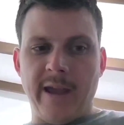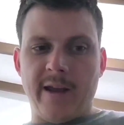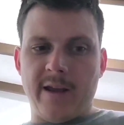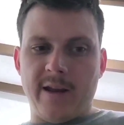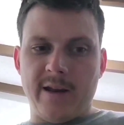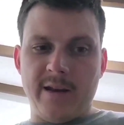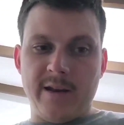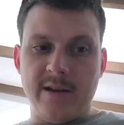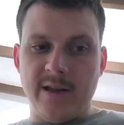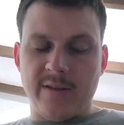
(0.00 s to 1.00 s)

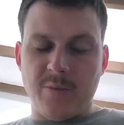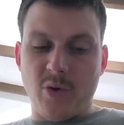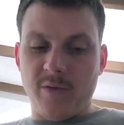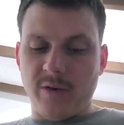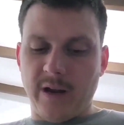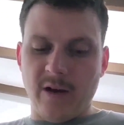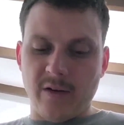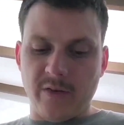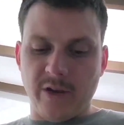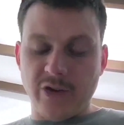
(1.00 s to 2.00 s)
And it's important for
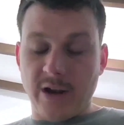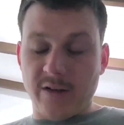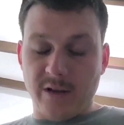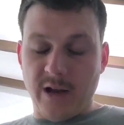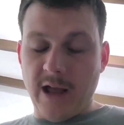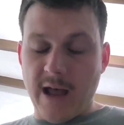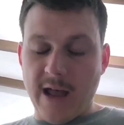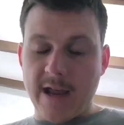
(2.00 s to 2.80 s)
characters like Jekyll and